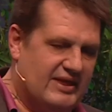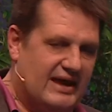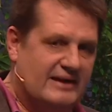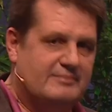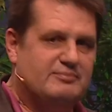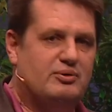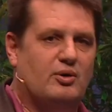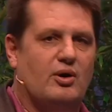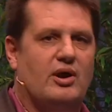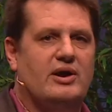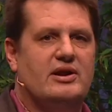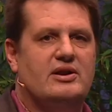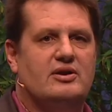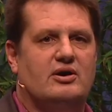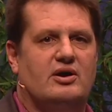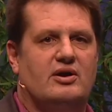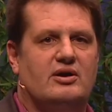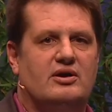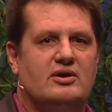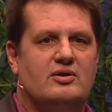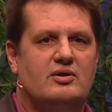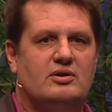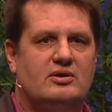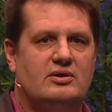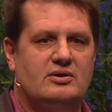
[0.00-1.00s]
that point
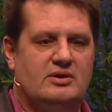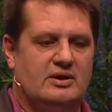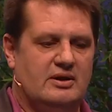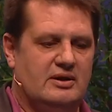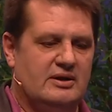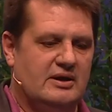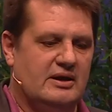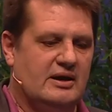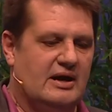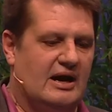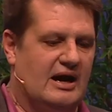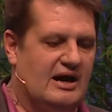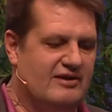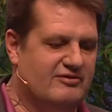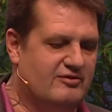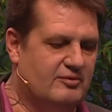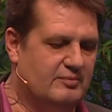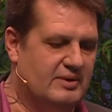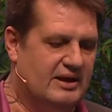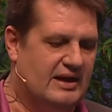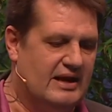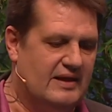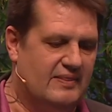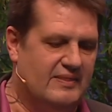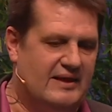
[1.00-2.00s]
on, after
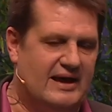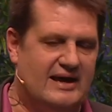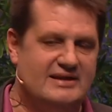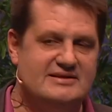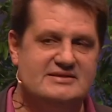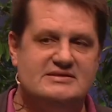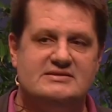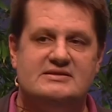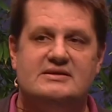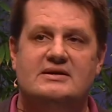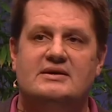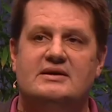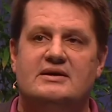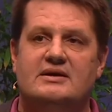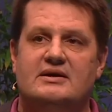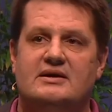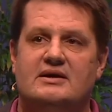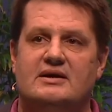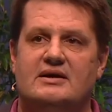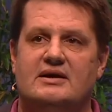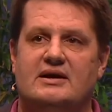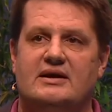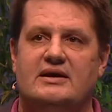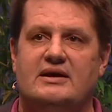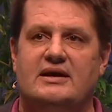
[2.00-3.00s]
we get that,
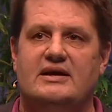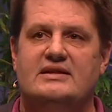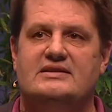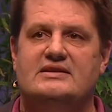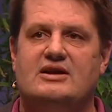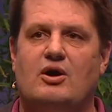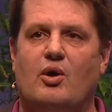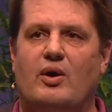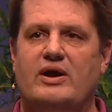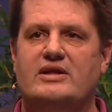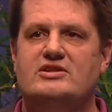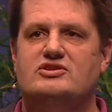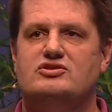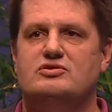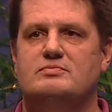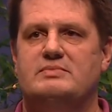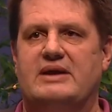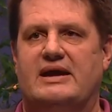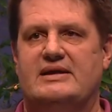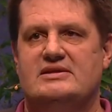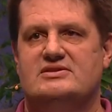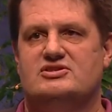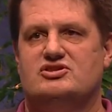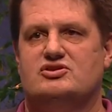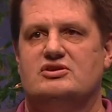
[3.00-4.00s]
it going to
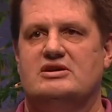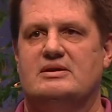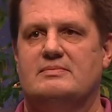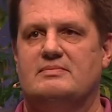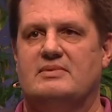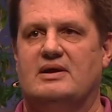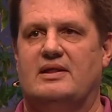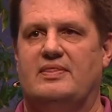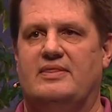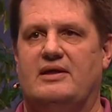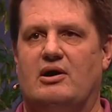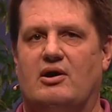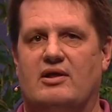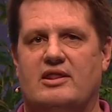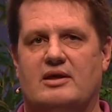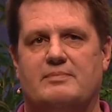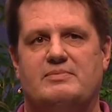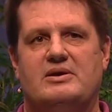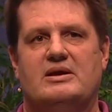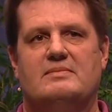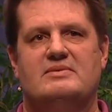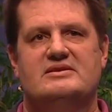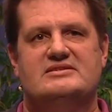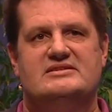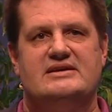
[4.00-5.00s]
mainstream. And the other
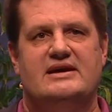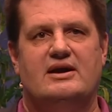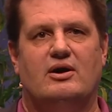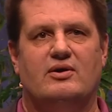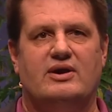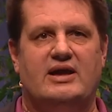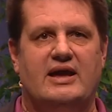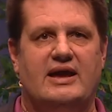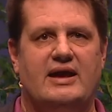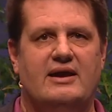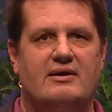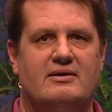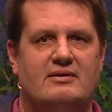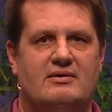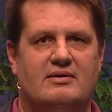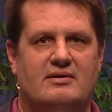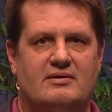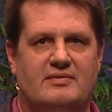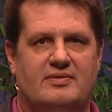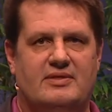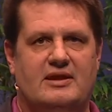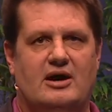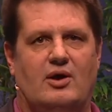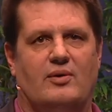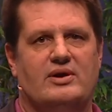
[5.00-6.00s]
people say, okay,
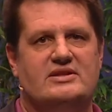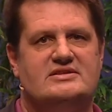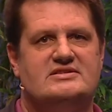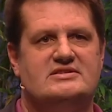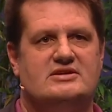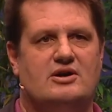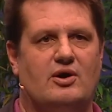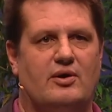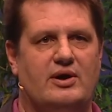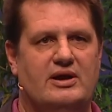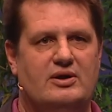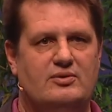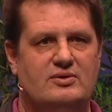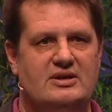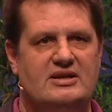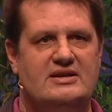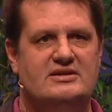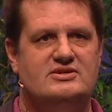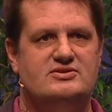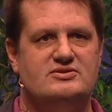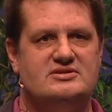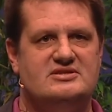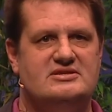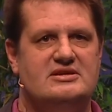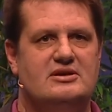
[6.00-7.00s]
now it's going really
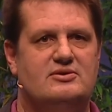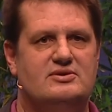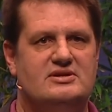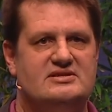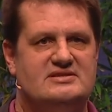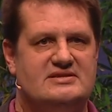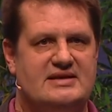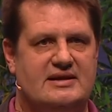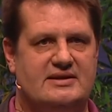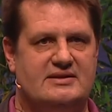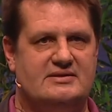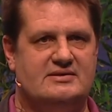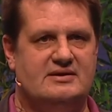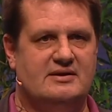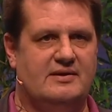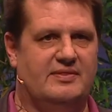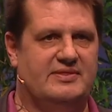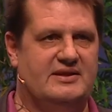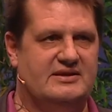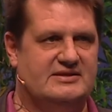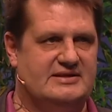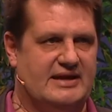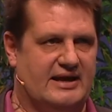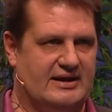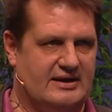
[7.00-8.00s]
to serious that
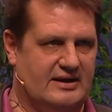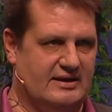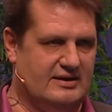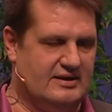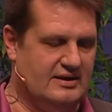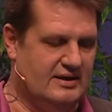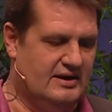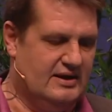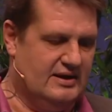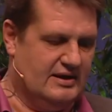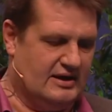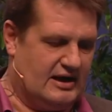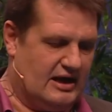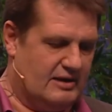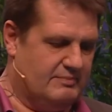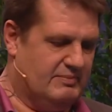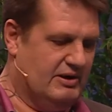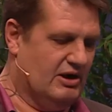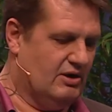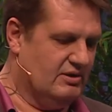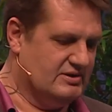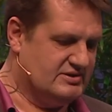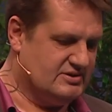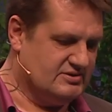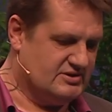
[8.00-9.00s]
the technique can
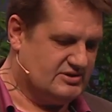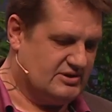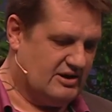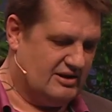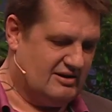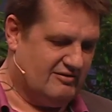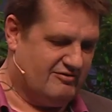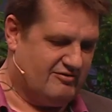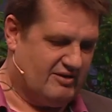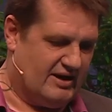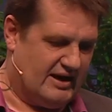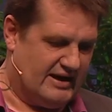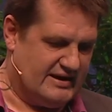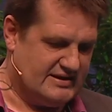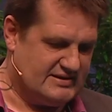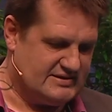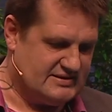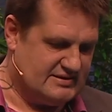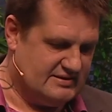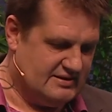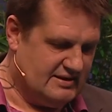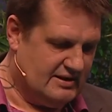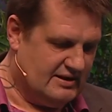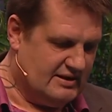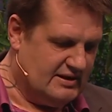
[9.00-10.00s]
be also certified.
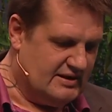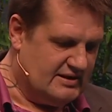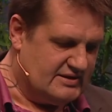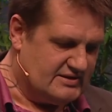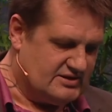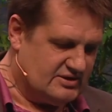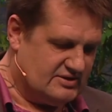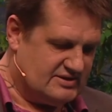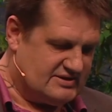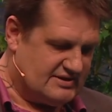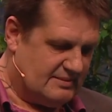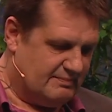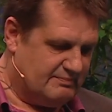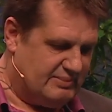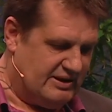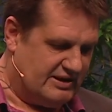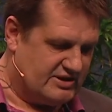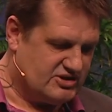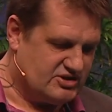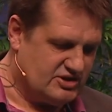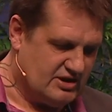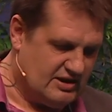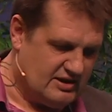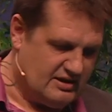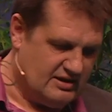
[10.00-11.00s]
So some
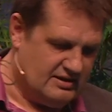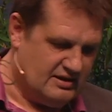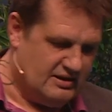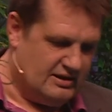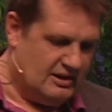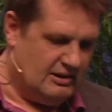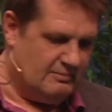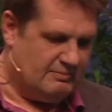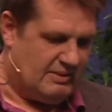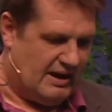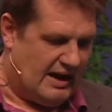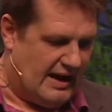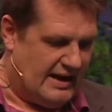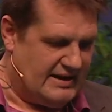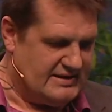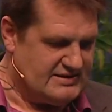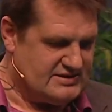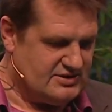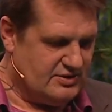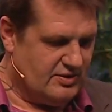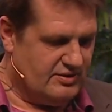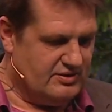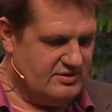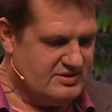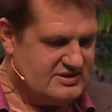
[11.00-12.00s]
picture behind,
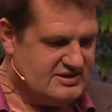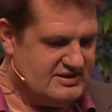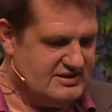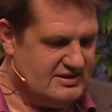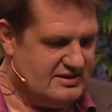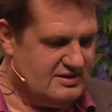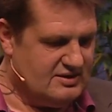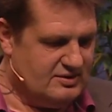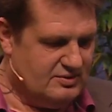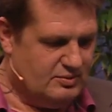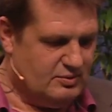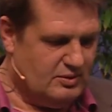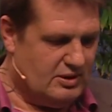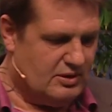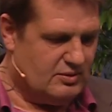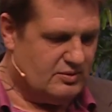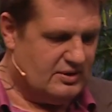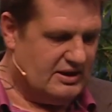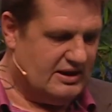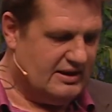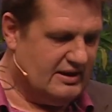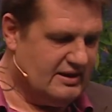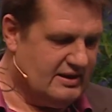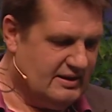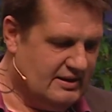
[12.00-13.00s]
so you see we are
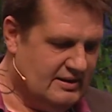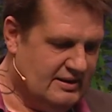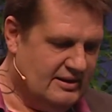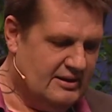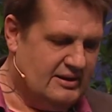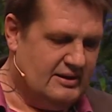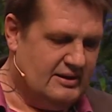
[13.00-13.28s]
really